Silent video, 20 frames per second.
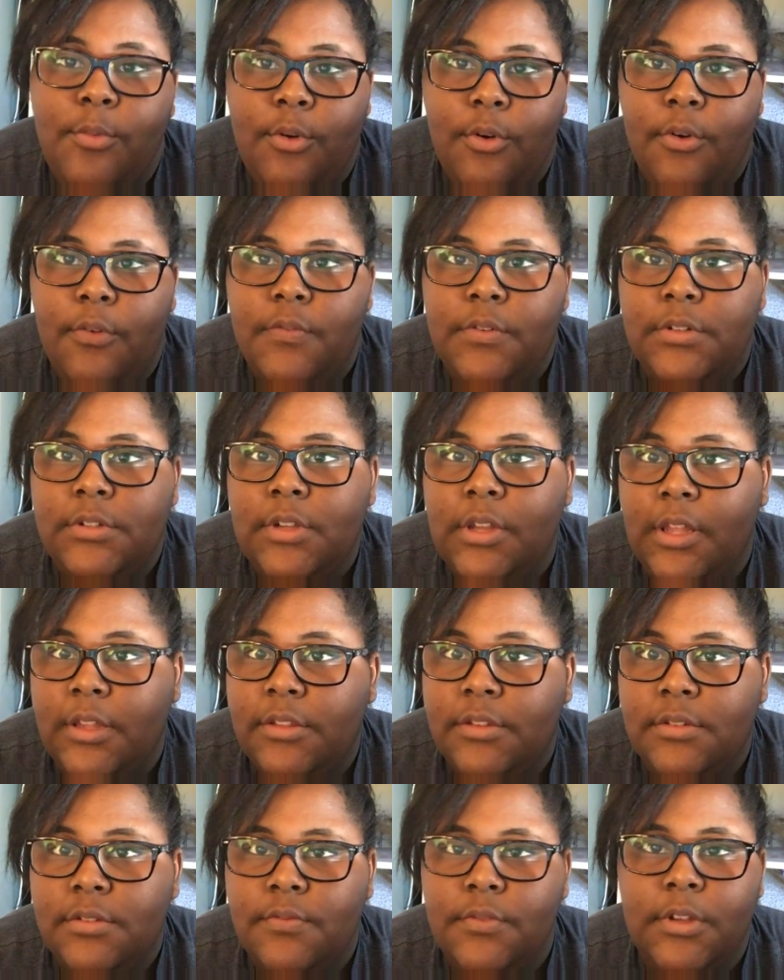moved into
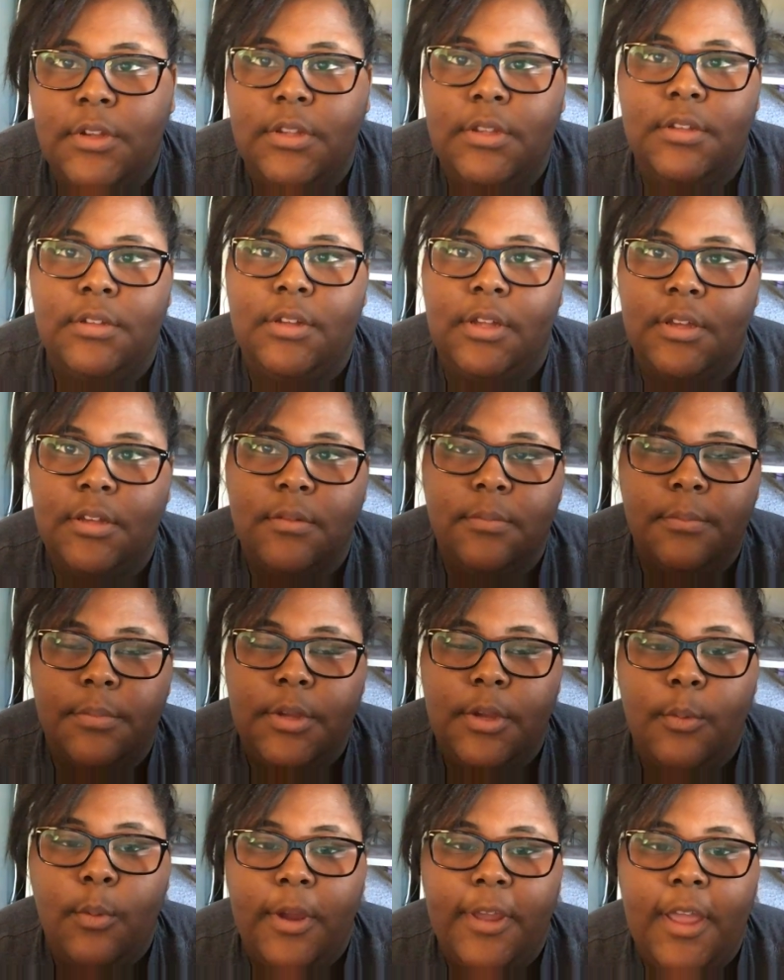like this really like
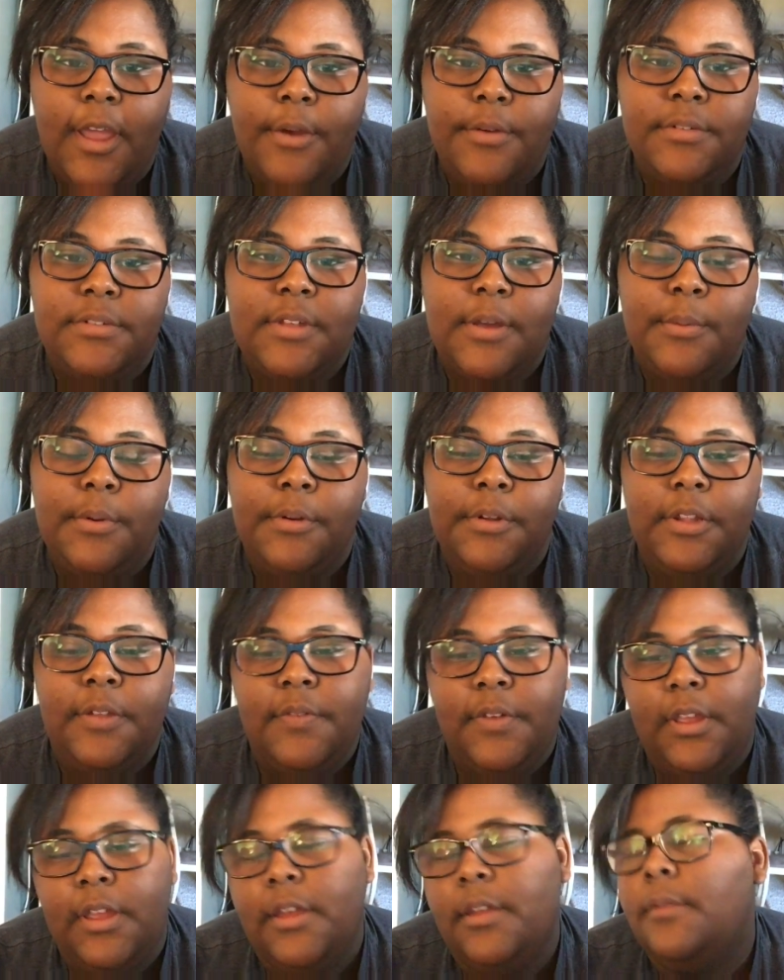big white house that we were
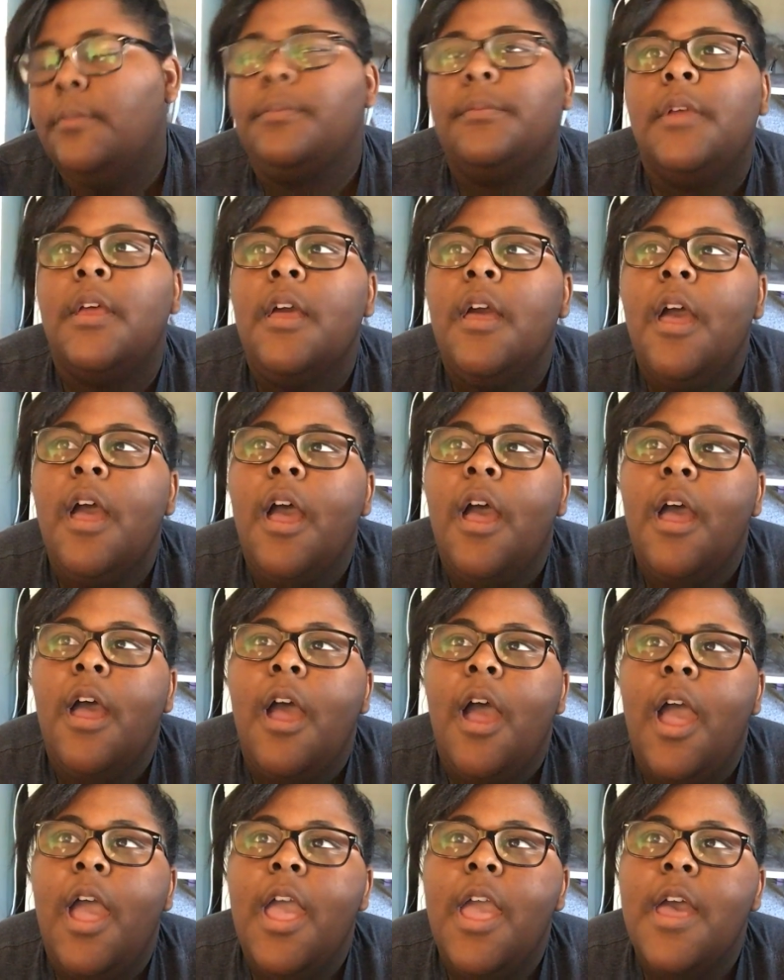living in,
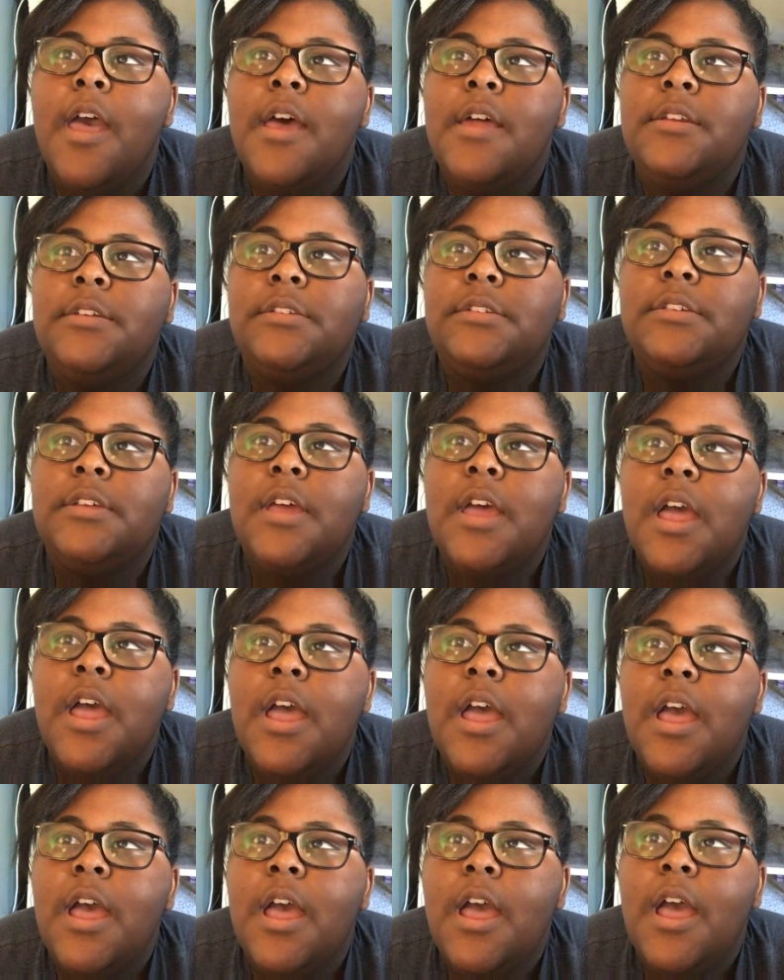and
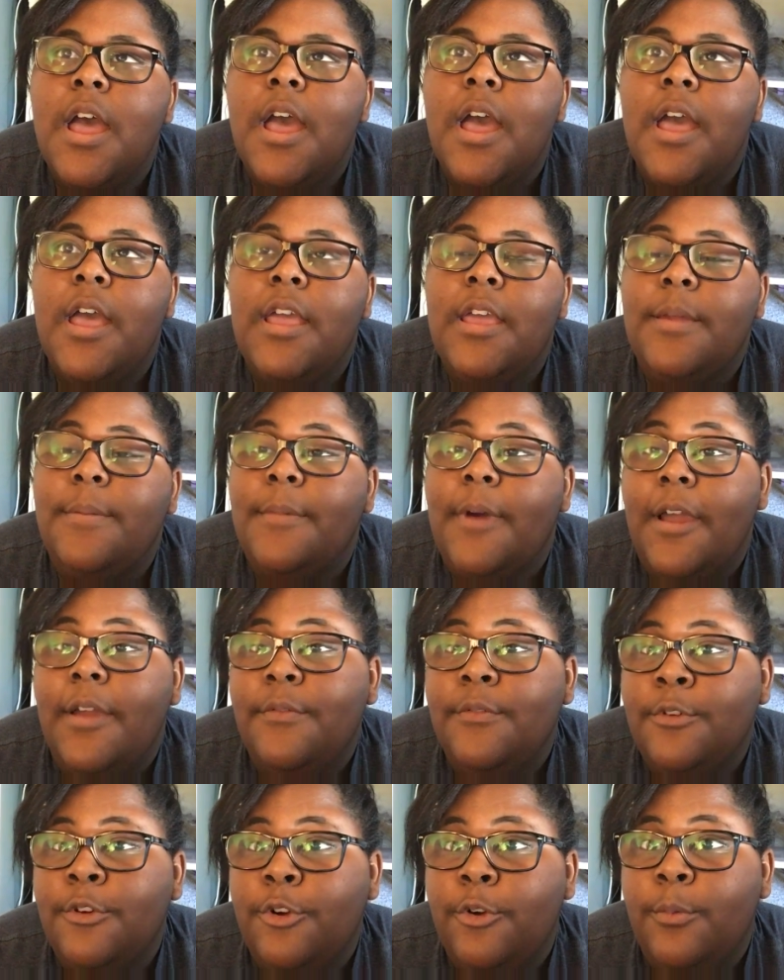in my
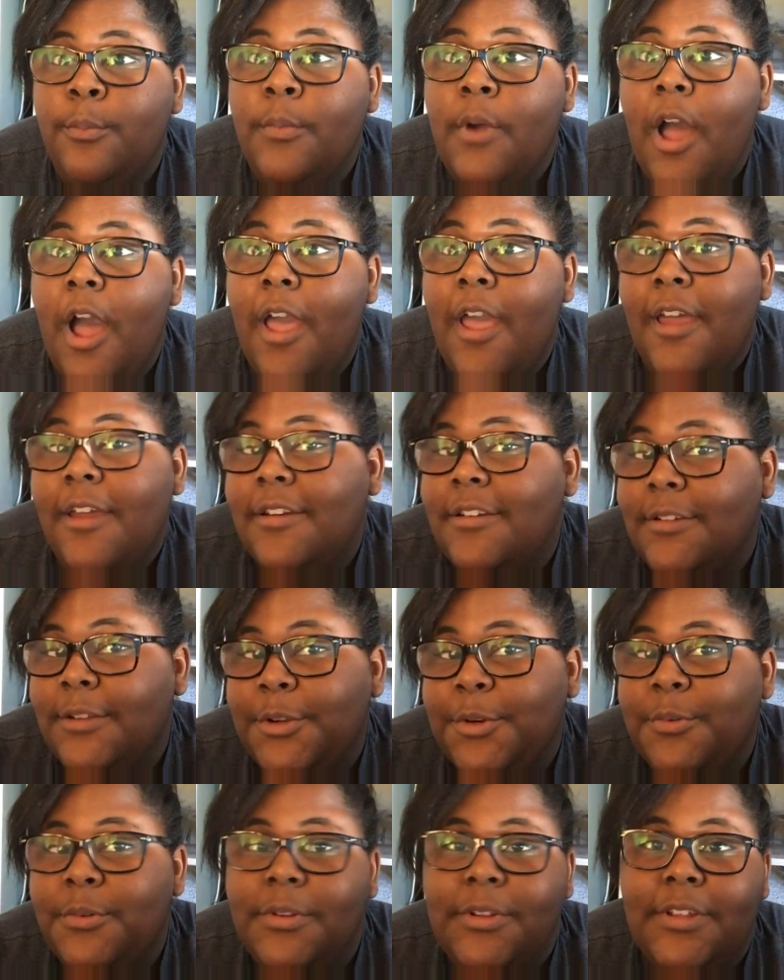room I had
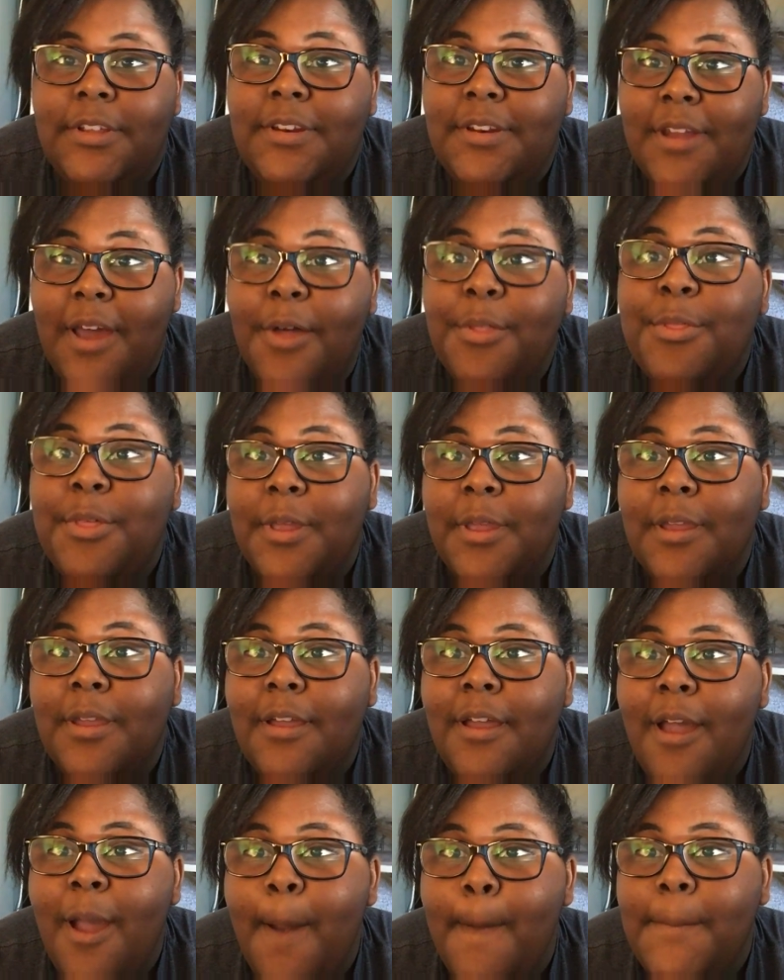literally
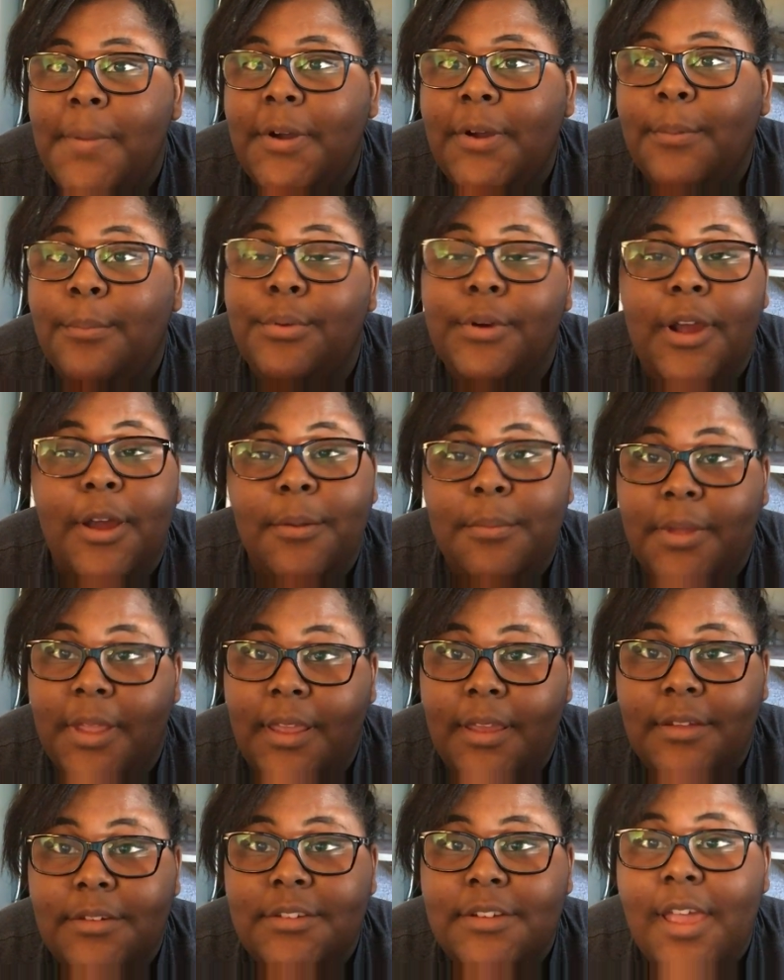nothing but brown
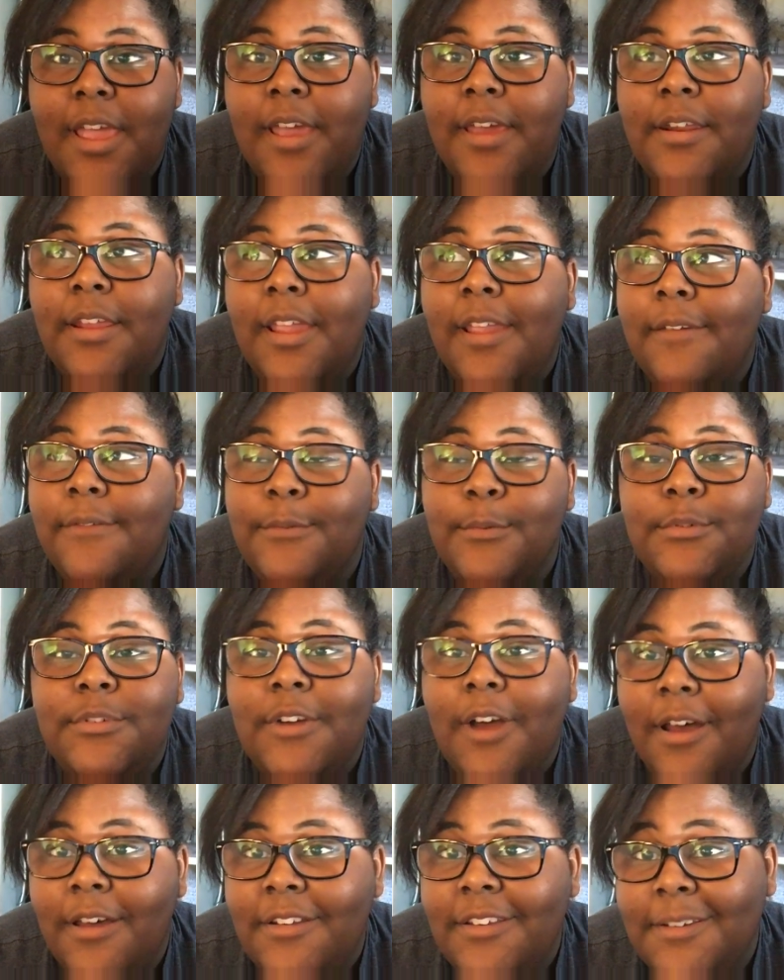paint and a
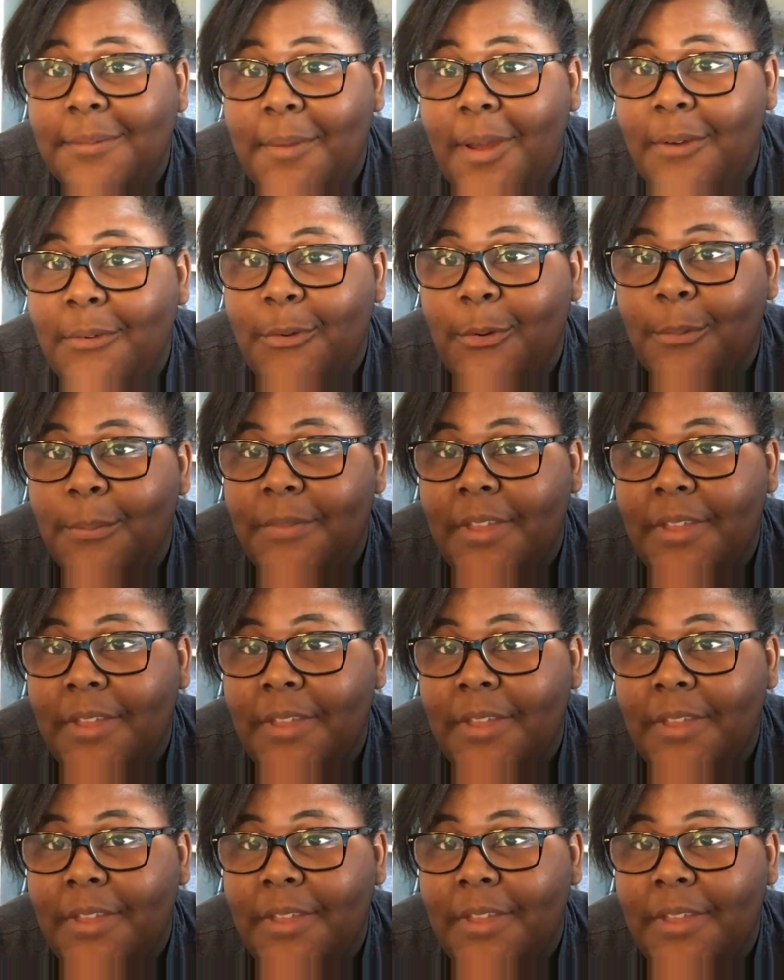futon in my room.